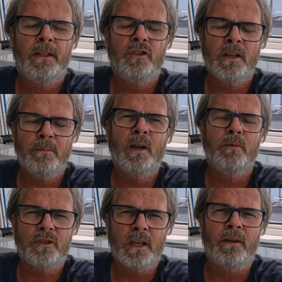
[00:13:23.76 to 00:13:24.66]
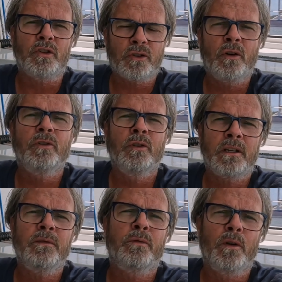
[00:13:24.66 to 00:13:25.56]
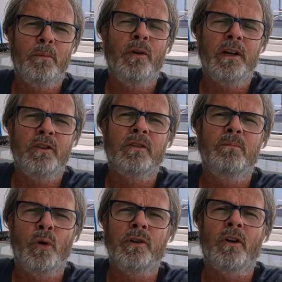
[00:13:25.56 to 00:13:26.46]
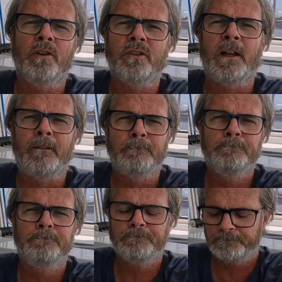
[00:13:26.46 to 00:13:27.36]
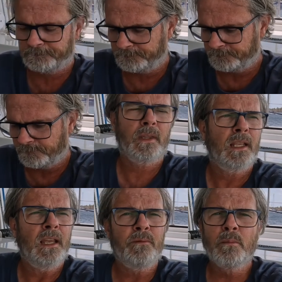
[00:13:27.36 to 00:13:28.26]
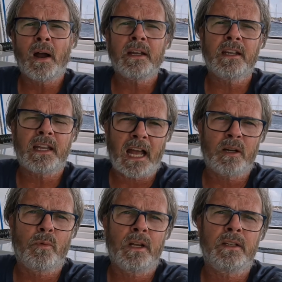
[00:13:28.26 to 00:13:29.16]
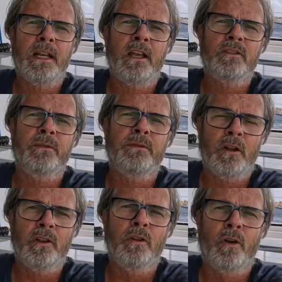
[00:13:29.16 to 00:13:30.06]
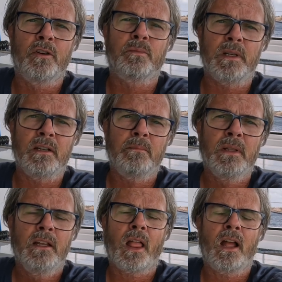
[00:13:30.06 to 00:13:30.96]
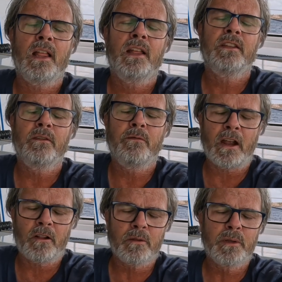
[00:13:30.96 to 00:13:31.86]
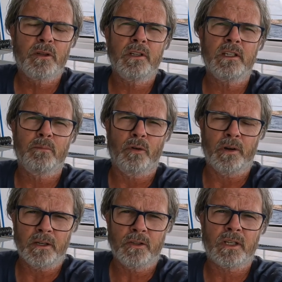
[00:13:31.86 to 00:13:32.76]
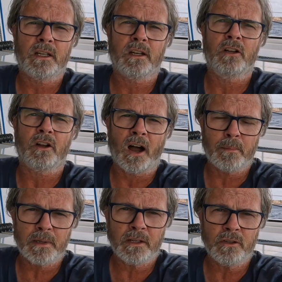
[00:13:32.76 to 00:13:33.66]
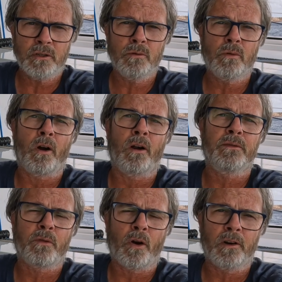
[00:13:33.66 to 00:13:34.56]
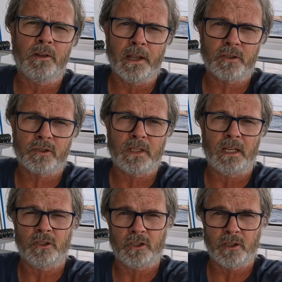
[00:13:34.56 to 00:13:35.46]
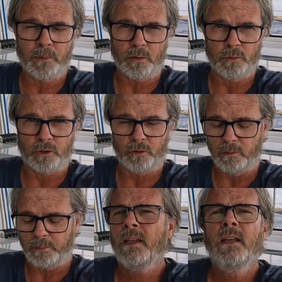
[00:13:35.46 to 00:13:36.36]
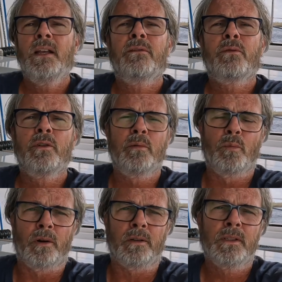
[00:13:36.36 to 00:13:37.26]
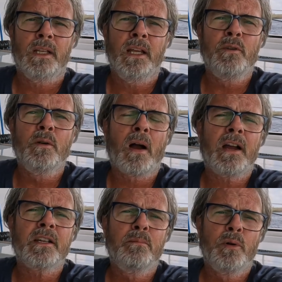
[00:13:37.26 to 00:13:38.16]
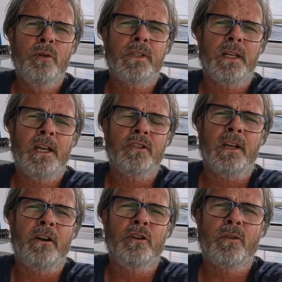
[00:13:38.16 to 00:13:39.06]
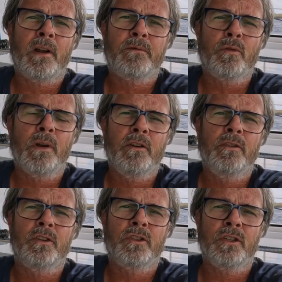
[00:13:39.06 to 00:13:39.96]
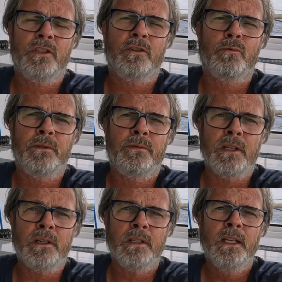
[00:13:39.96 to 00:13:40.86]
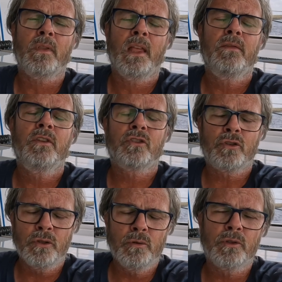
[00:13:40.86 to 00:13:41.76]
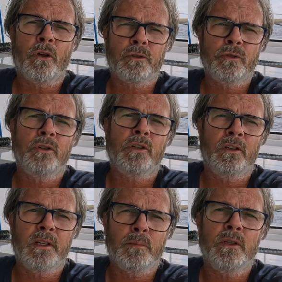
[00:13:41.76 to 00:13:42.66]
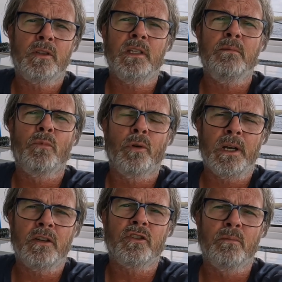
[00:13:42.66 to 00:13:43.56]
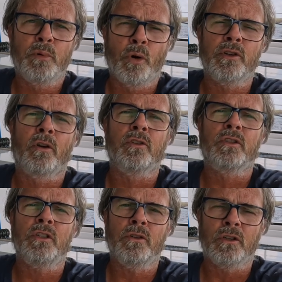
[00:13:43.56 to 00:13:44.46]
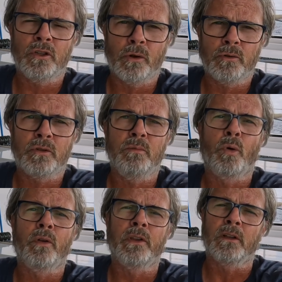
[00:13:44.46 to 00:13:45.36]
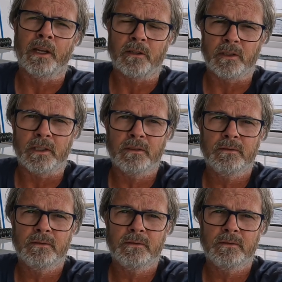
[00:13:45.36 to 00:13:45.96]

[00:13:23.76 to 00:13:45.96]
Tip number 7, start looking for marinas and boat yards now. If you're buying a catamaran that has a fairly large beam, the availability of marinas that can accommodate you are far less than its typical sloop. Furthermore, if you're buying a boat that has an air draft greater than 63 feet, this too is also going to limit the marinas and boat yards that you can go to more than likely.